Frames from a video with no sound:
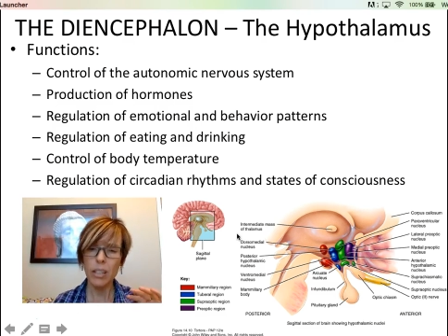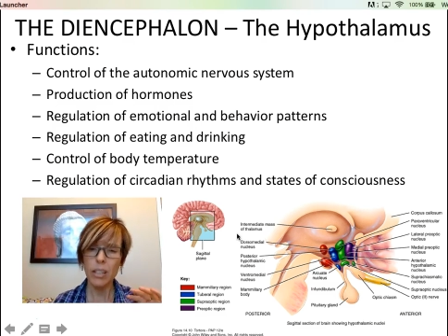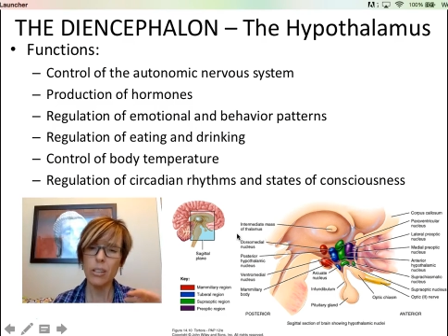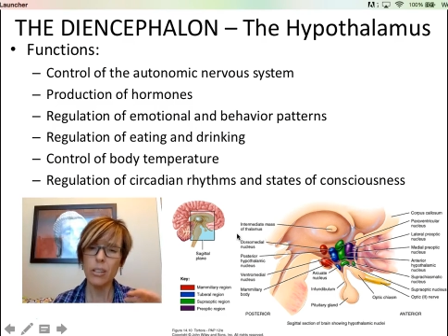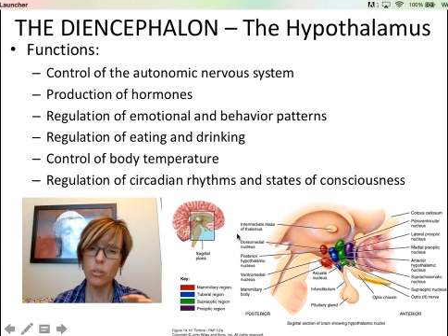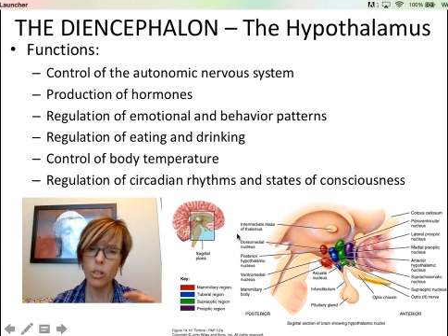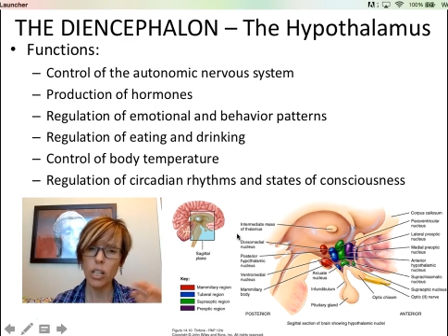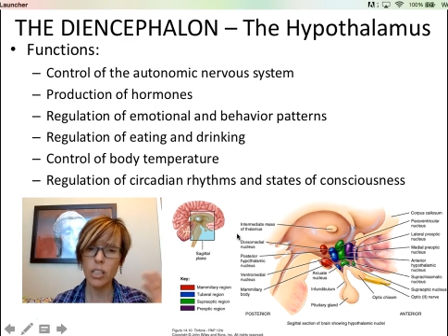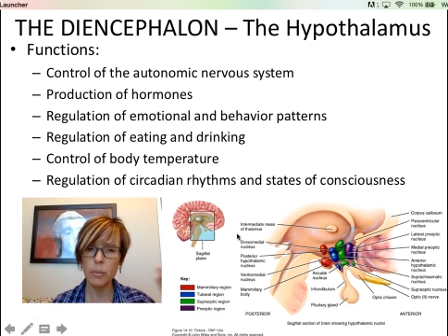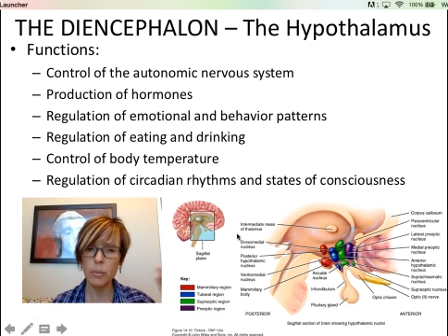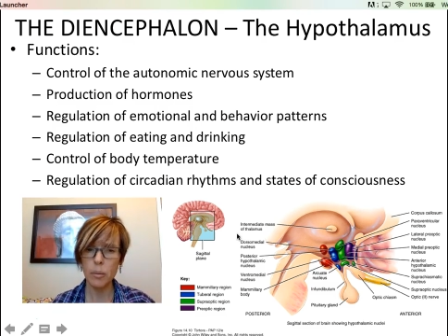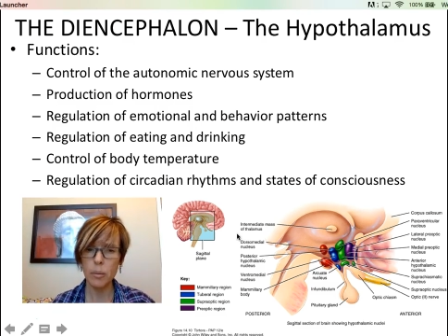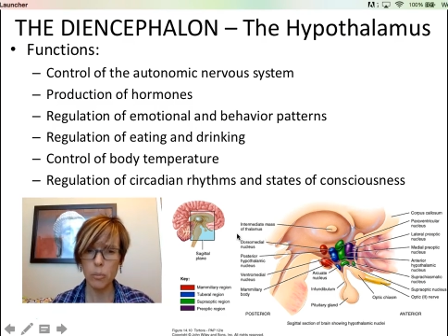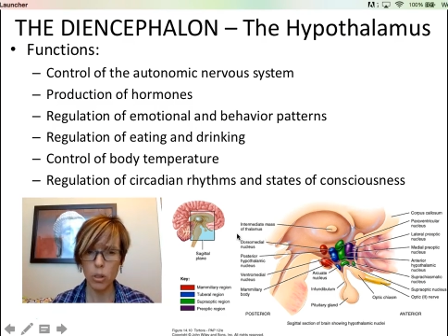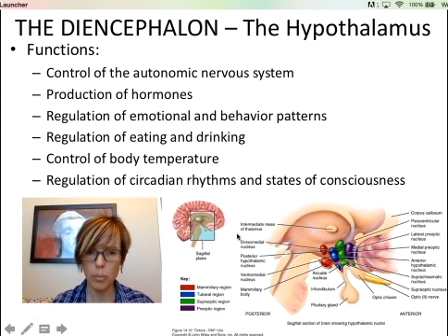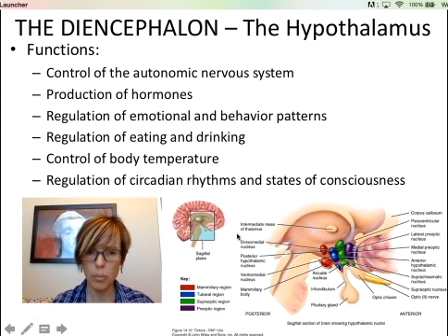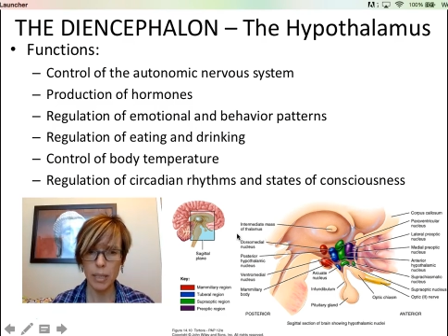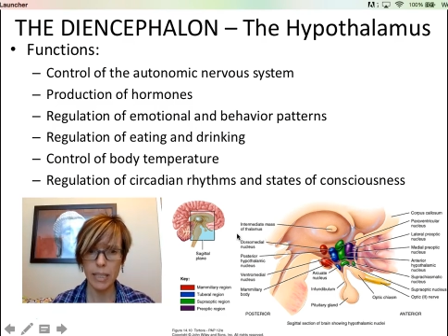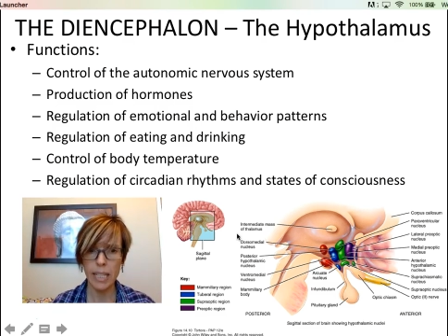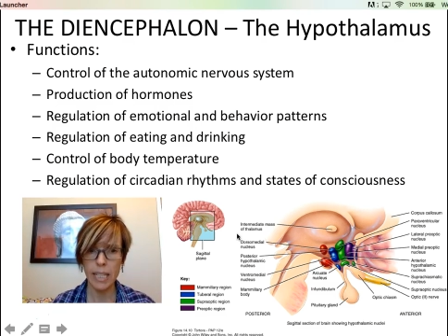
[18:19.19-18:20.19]
We'll talk a little bit
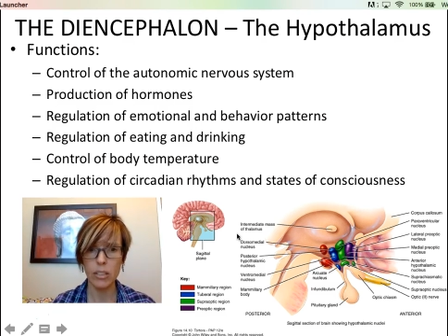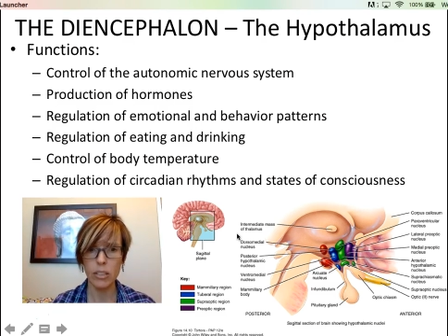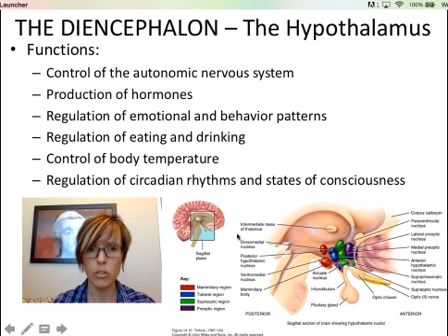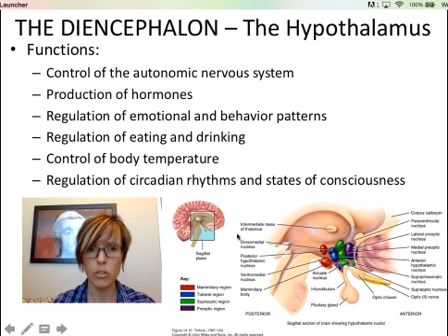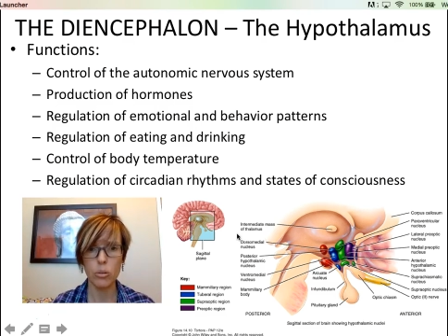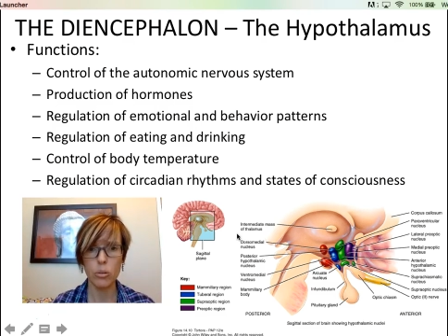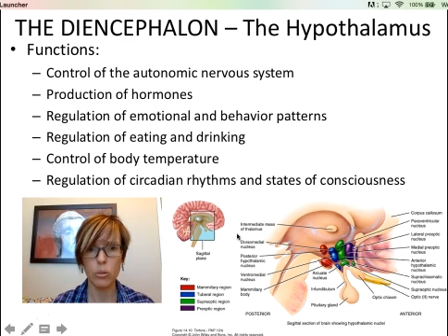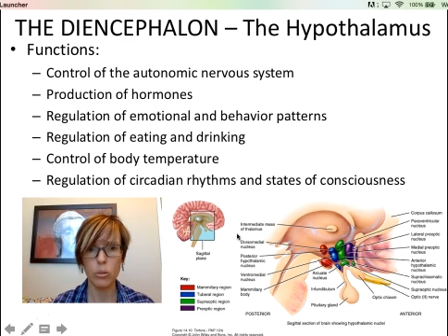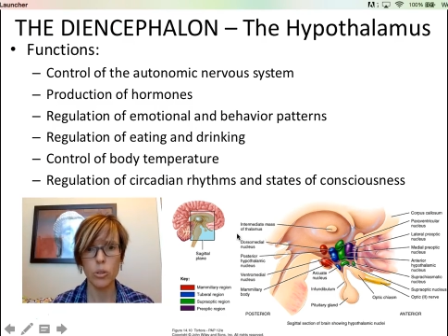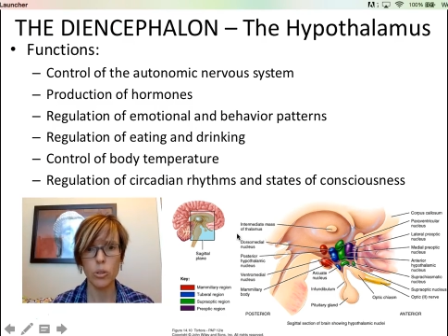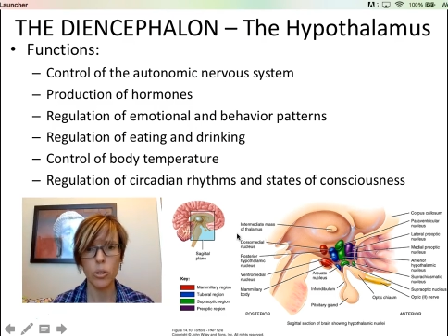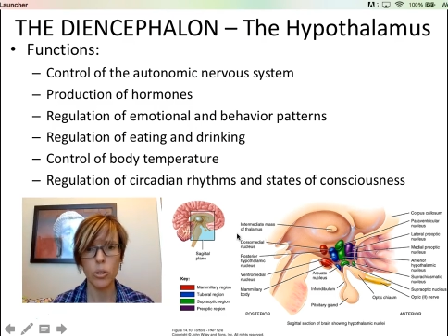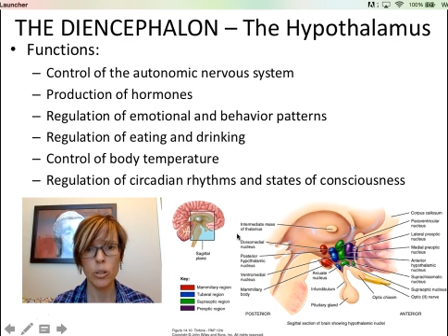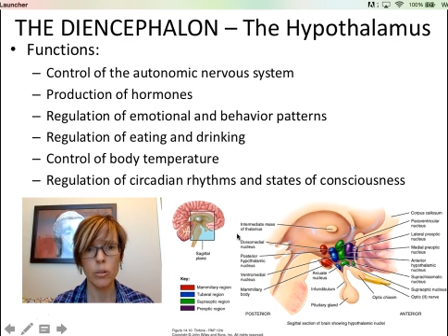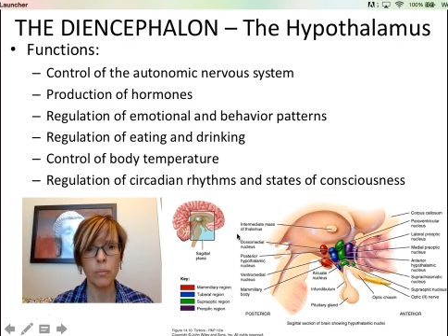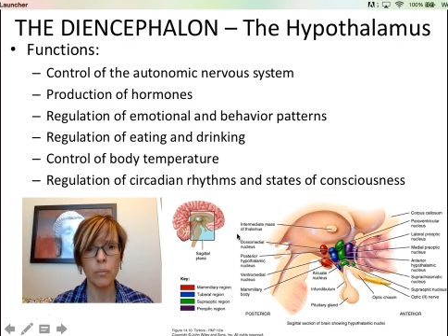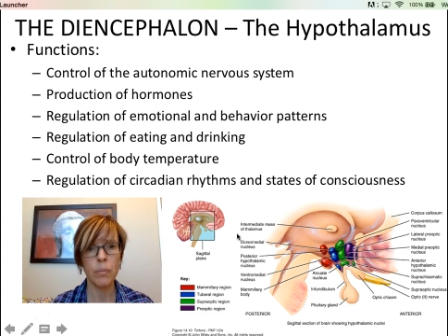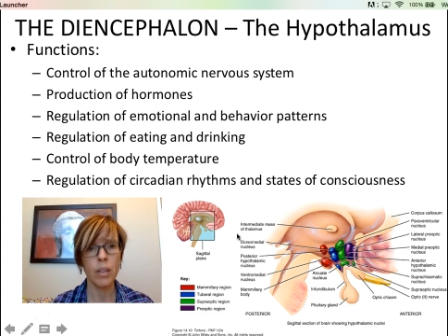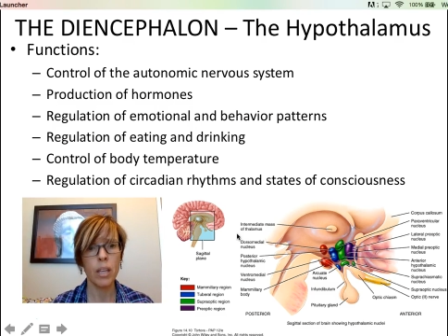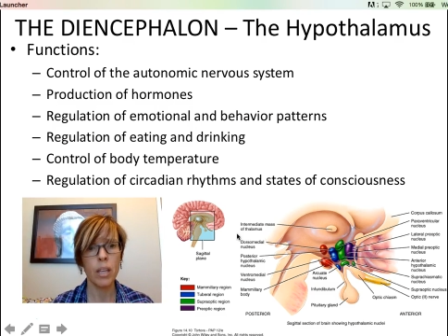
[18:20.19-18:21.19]
more about that in
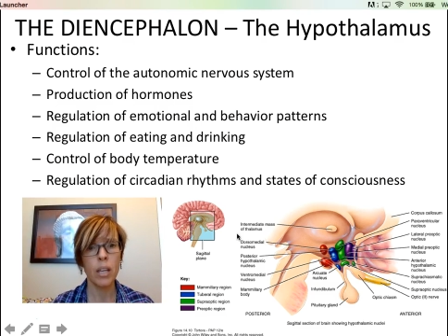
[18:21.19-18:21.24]
202.